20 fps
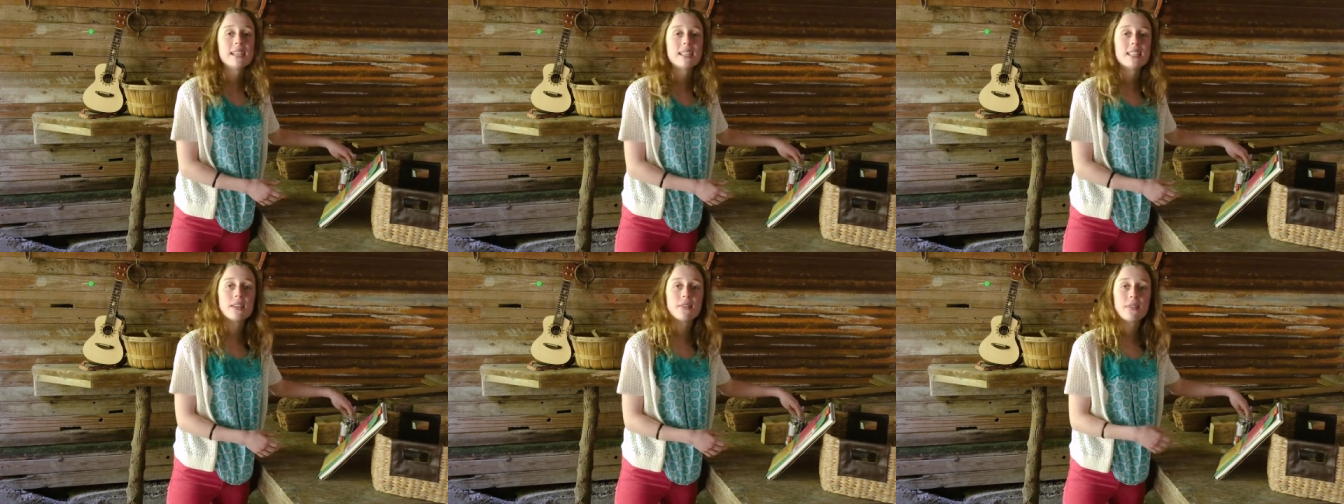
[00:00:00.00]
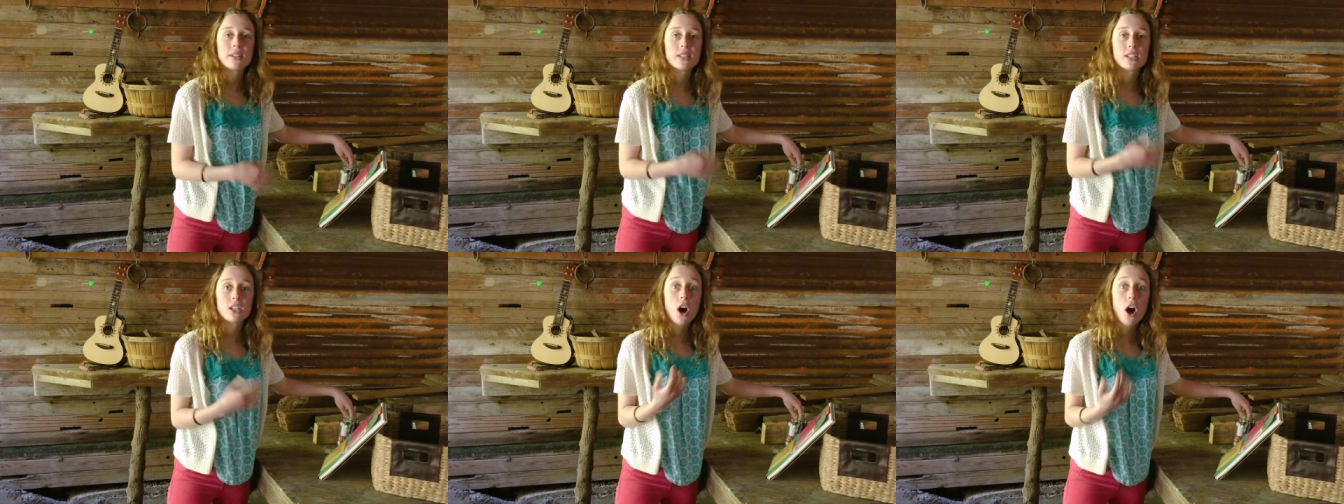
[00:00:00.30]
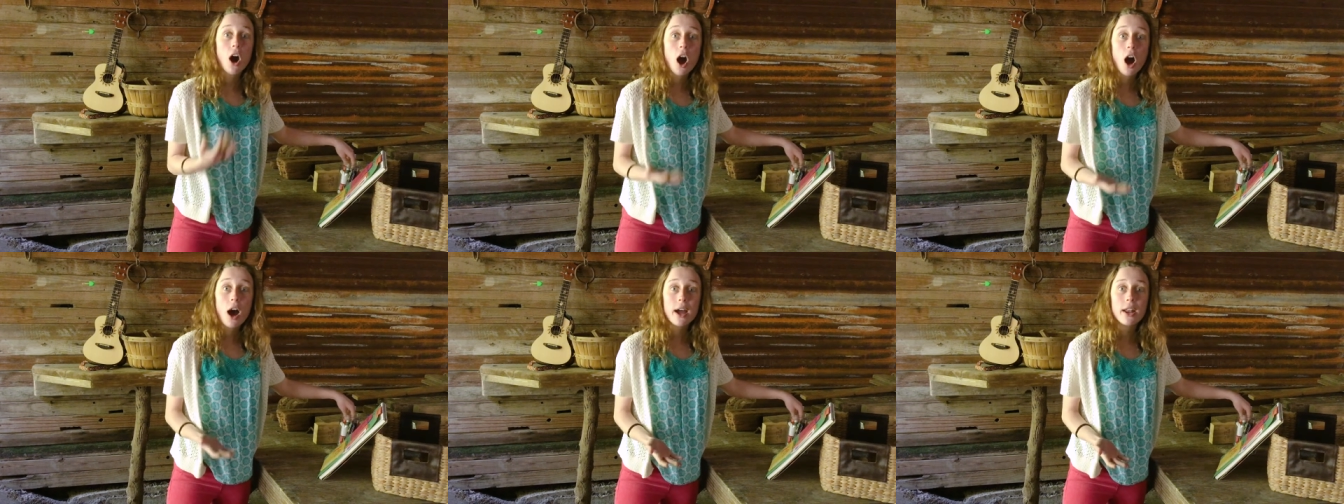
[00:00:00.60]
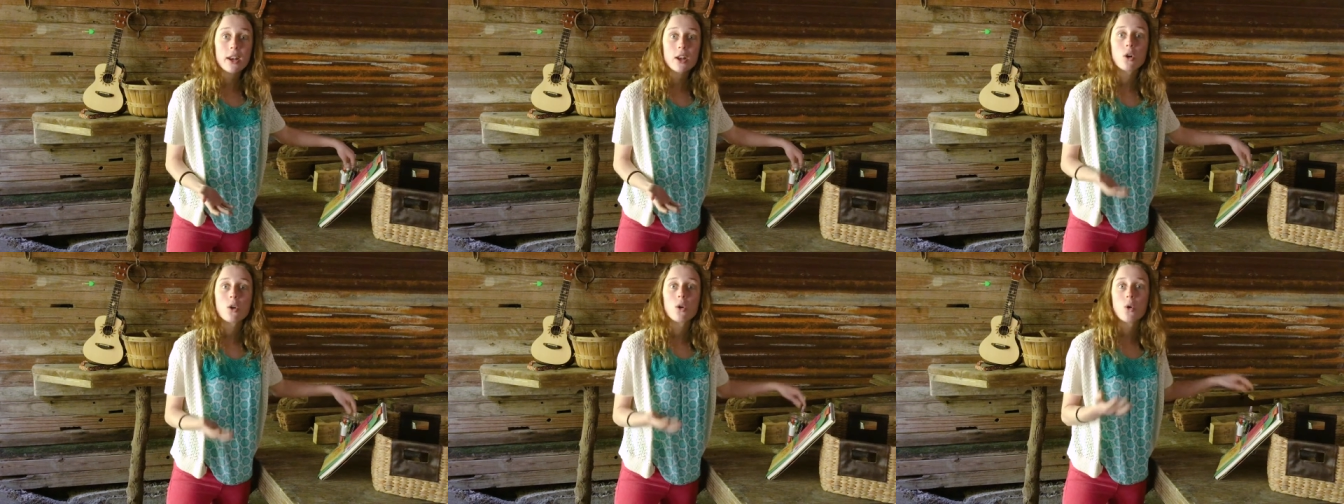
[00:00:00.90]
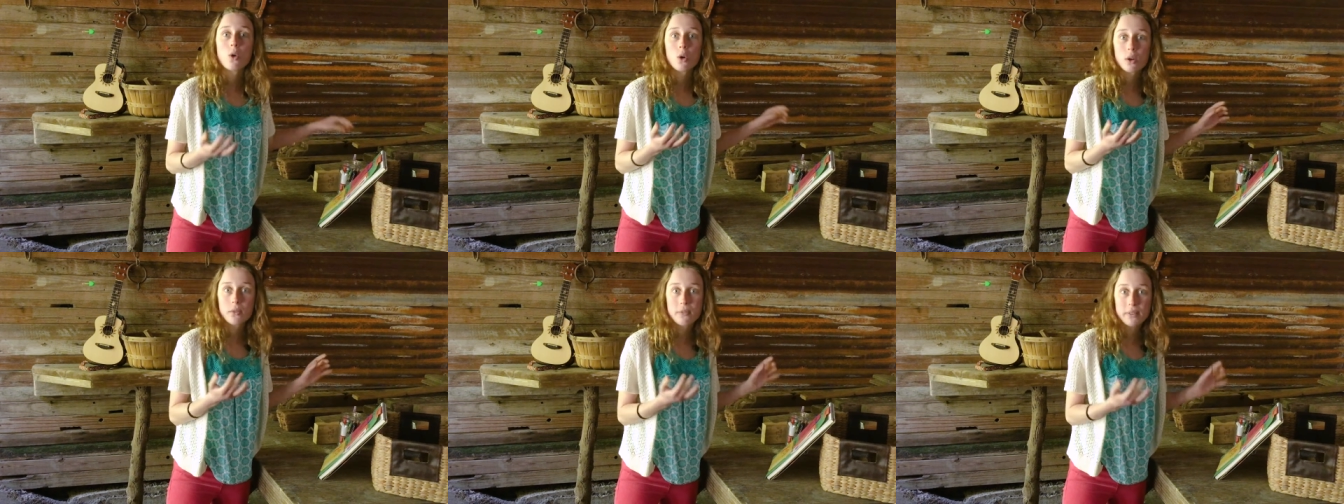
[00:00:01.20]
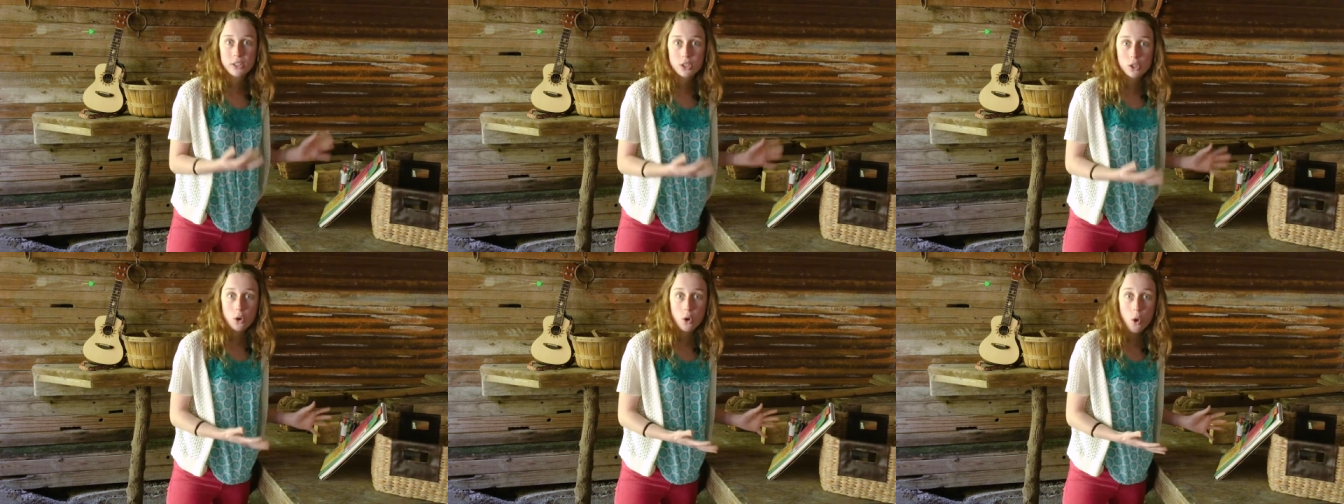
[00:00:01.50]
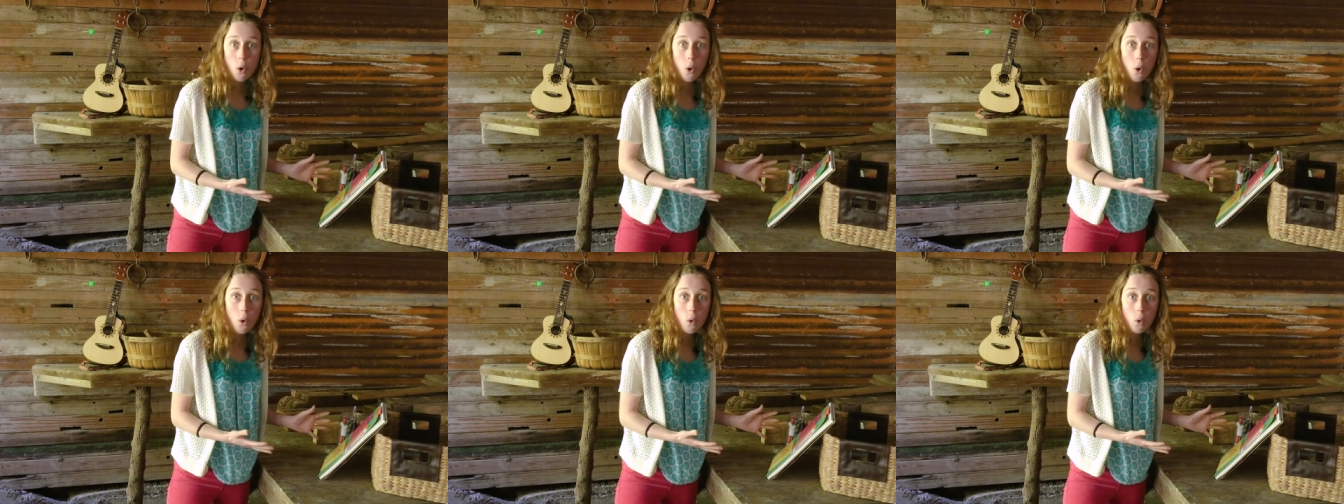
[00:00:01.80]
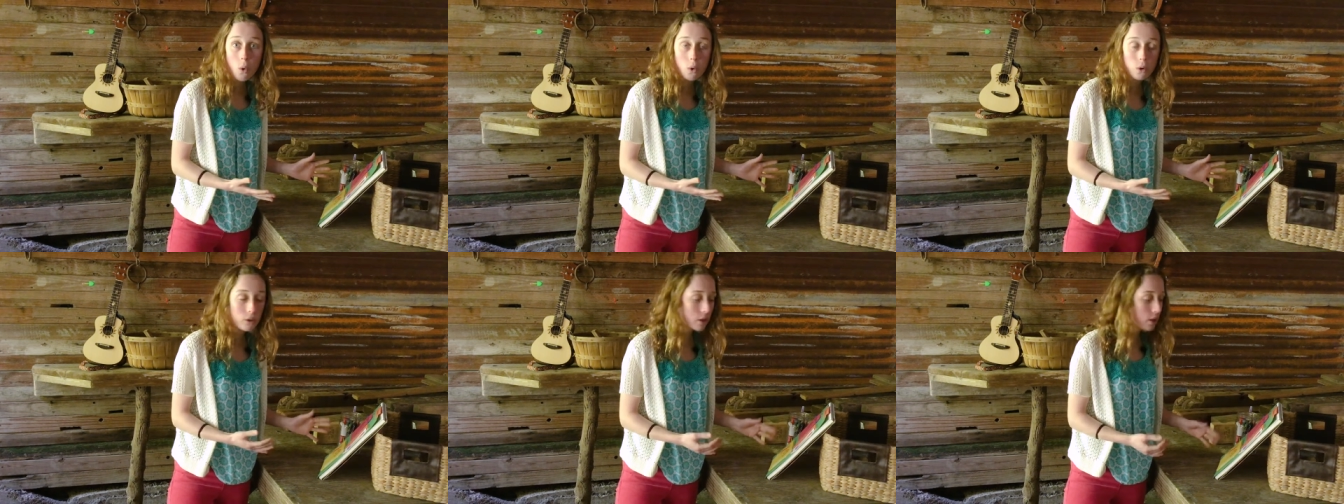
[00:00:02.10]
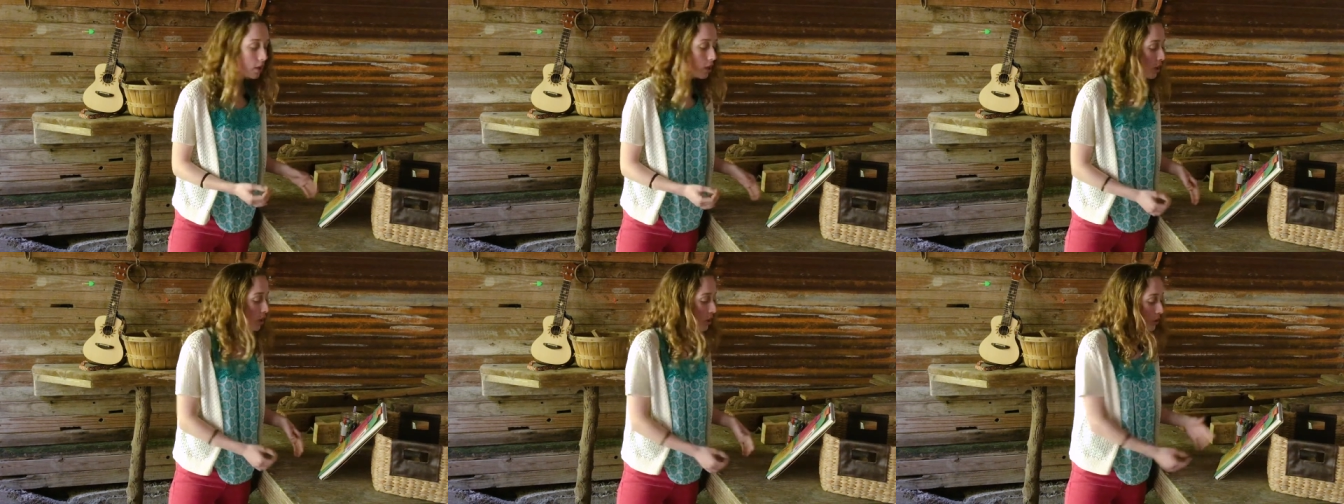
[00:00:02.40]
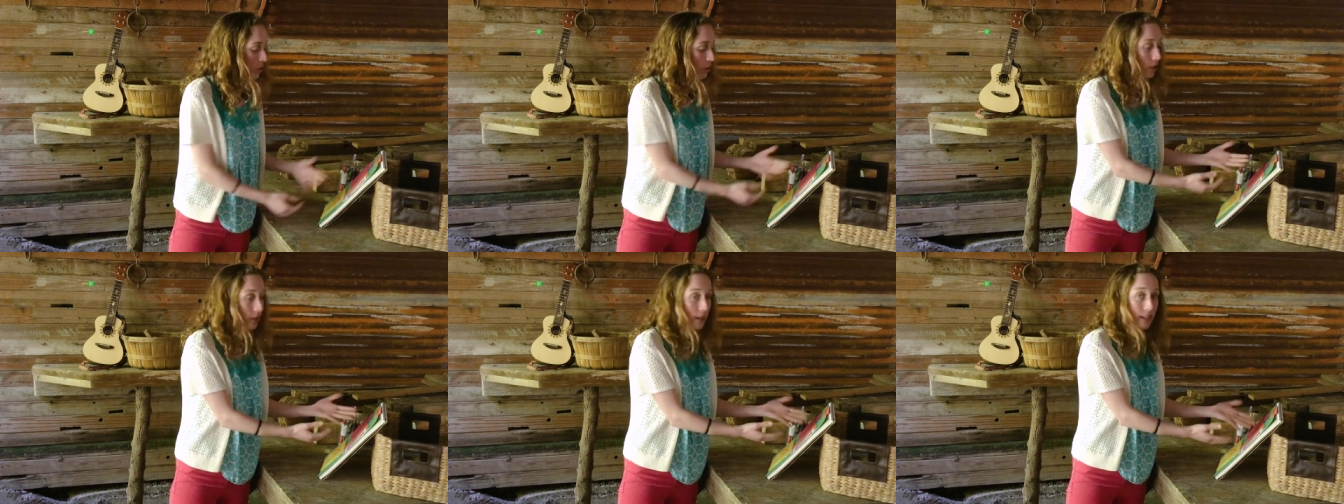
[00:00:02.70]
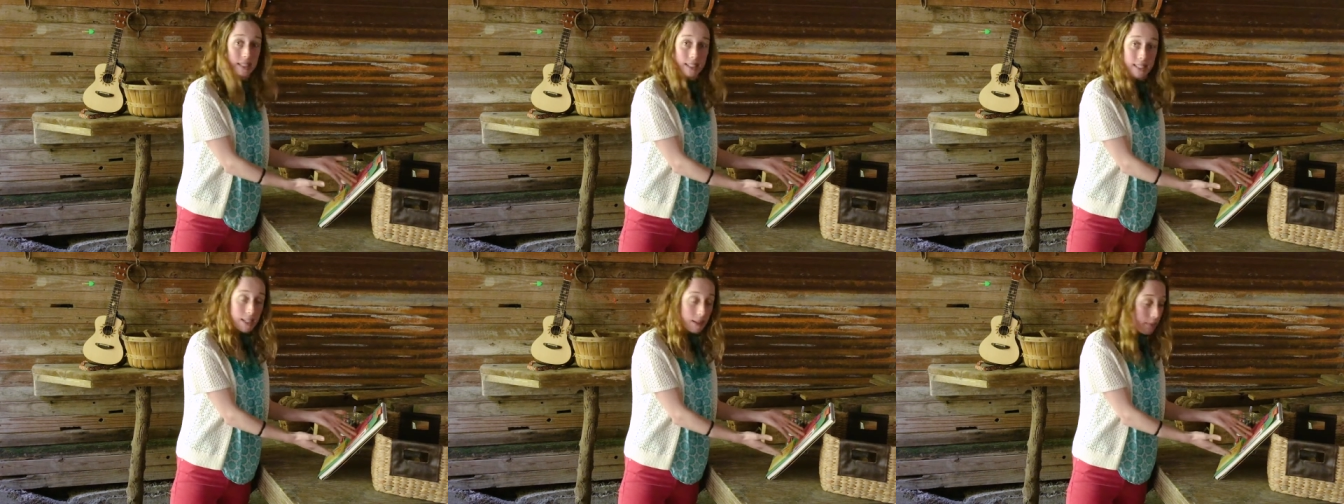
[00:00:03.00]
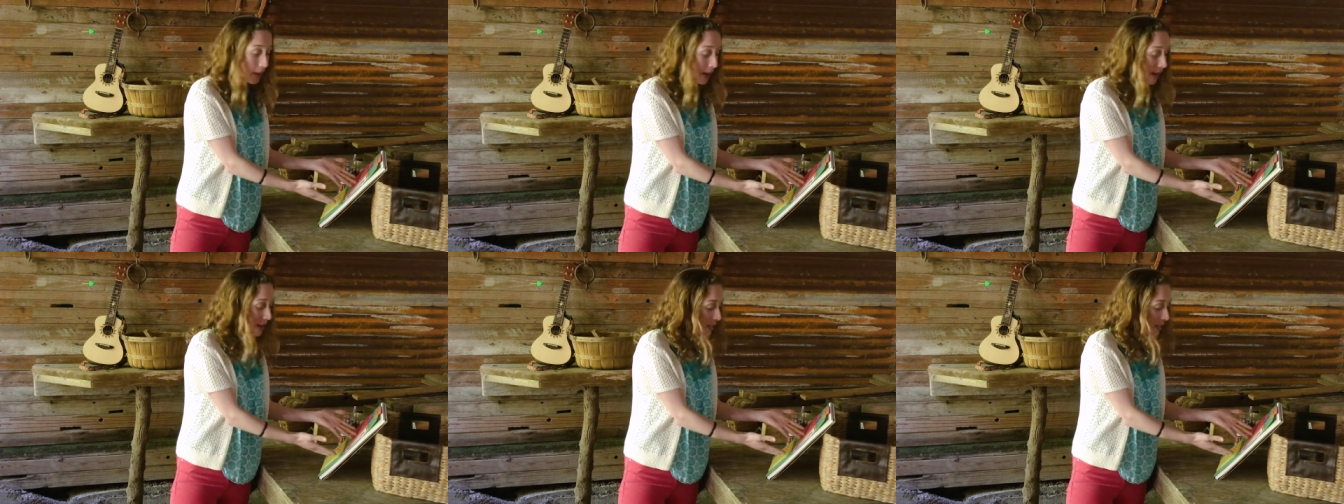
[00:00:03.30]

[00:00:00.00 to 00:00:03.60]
is if it's hot or if it's cold. So you can see my